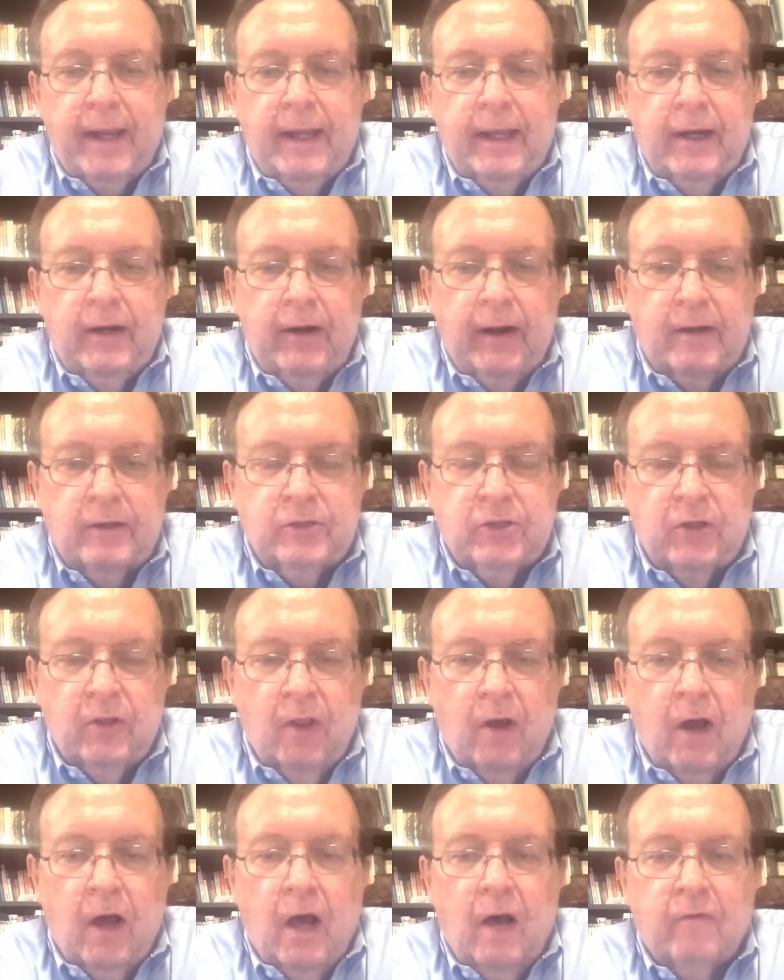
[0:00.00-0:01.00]
international
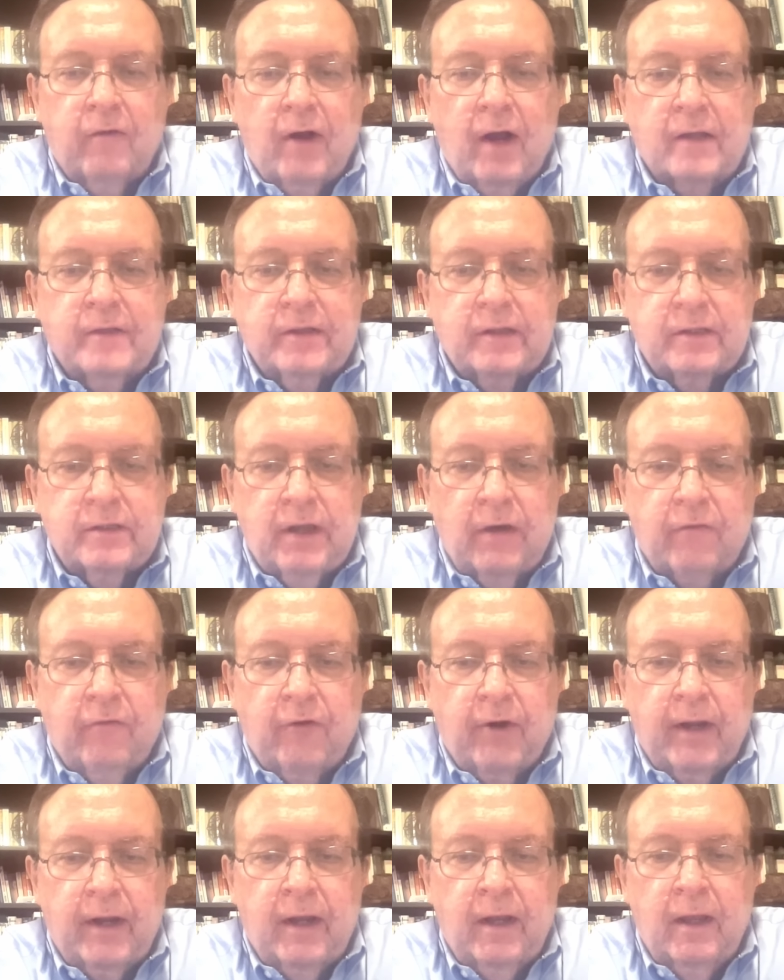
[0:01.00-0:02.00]
law, of causing
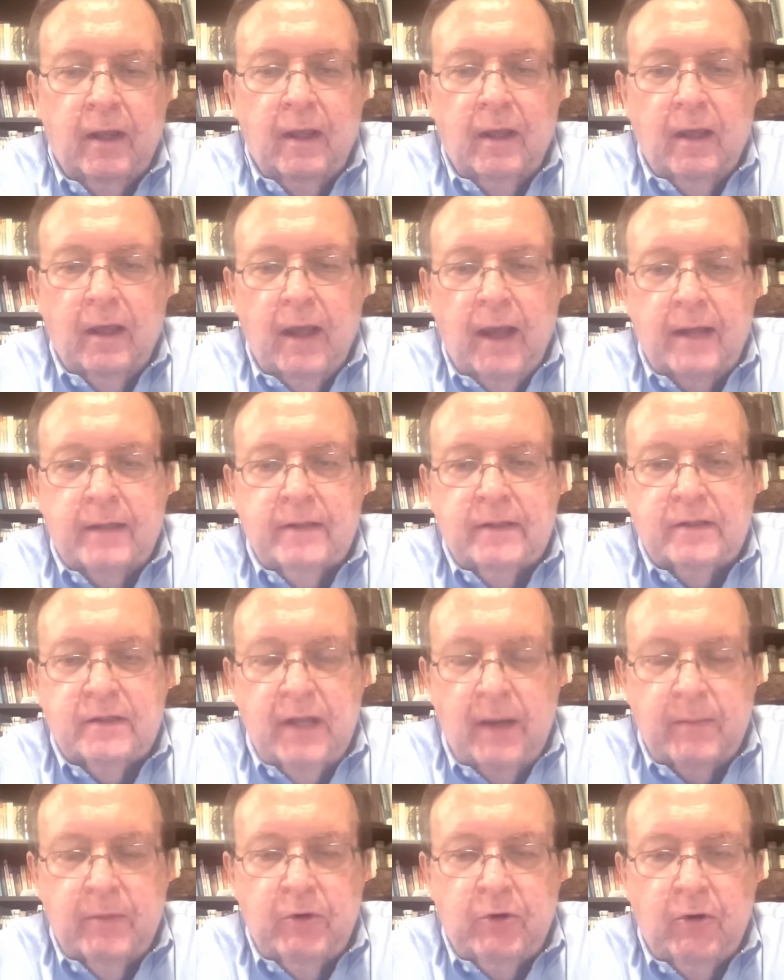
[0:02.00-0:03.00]
suffering, and to
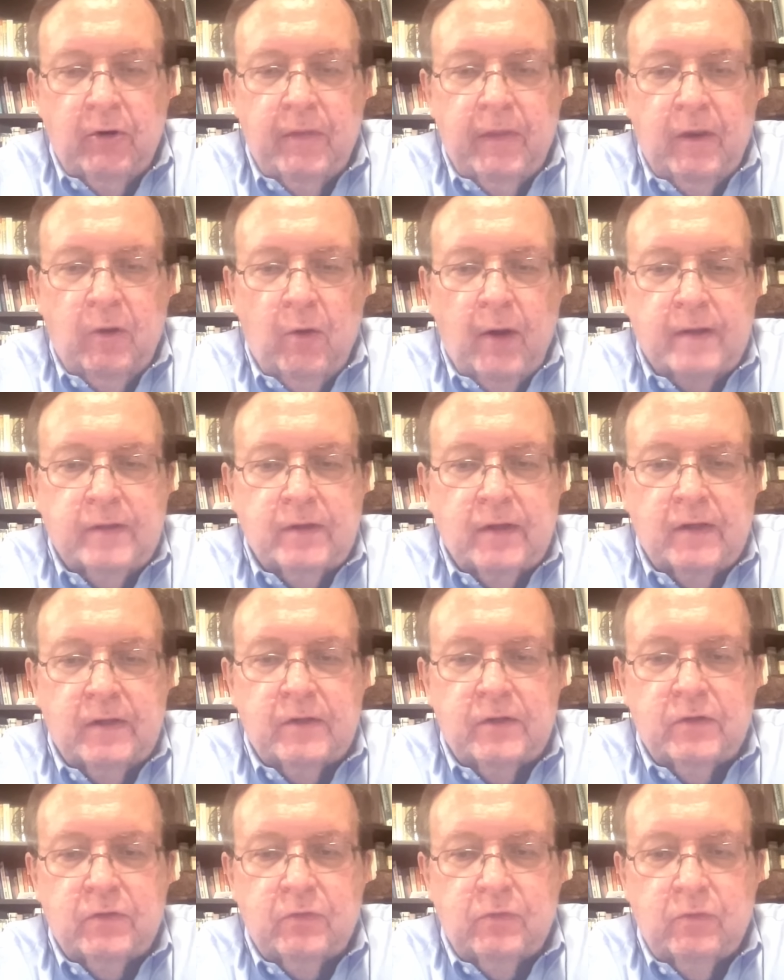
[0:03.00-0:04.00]
some degree, the U.S. has